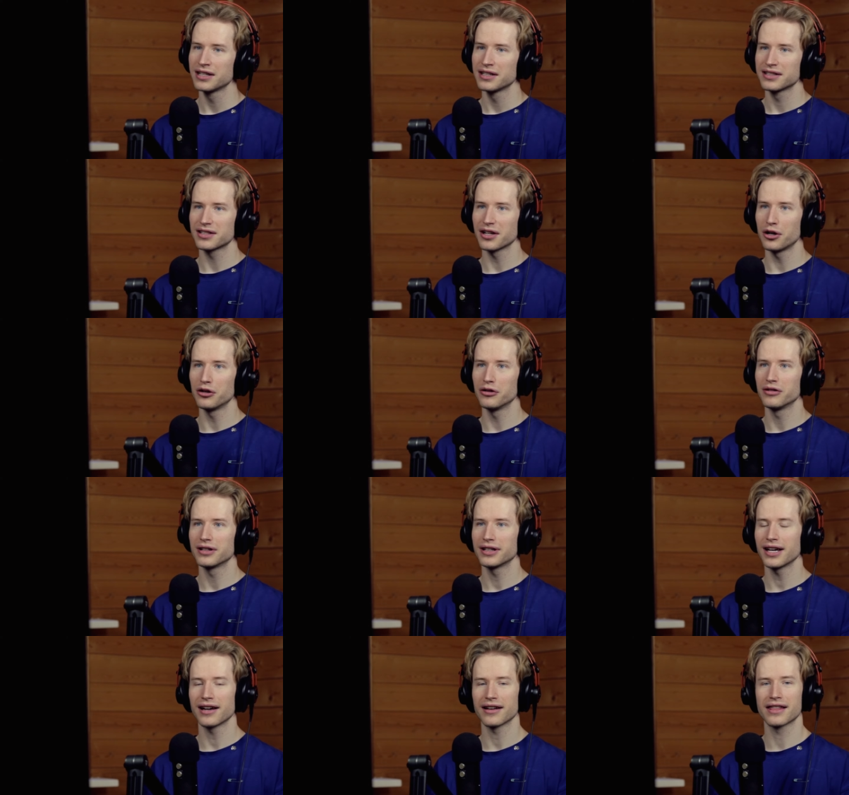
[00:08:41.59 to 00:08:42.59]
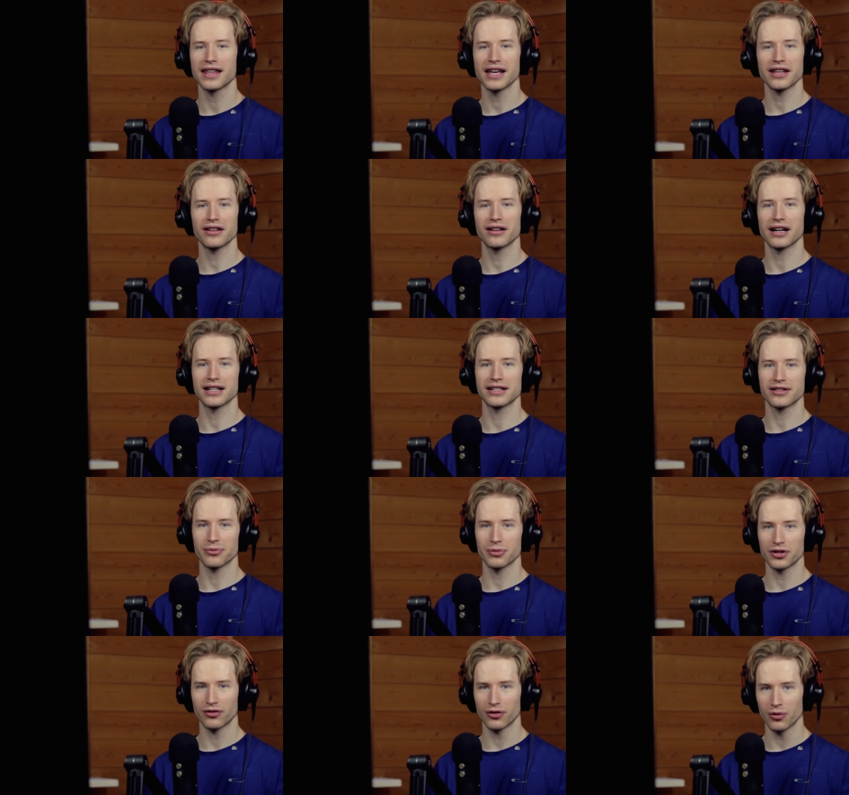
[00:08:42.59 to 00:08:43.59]
So yeah, thank you guys so
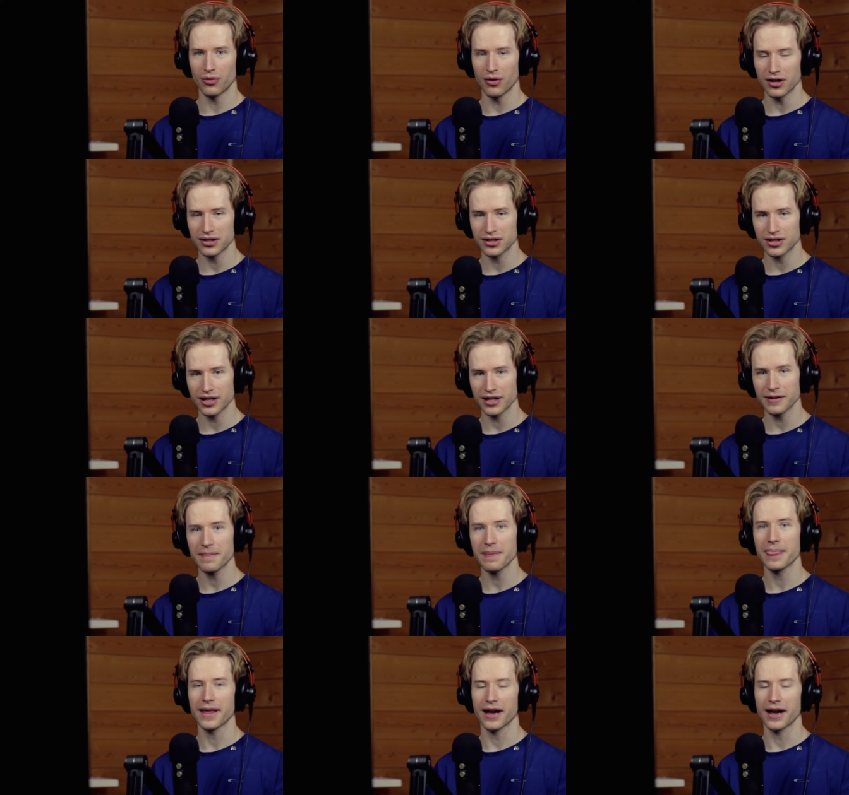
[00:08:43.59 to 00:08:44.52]
much for watching.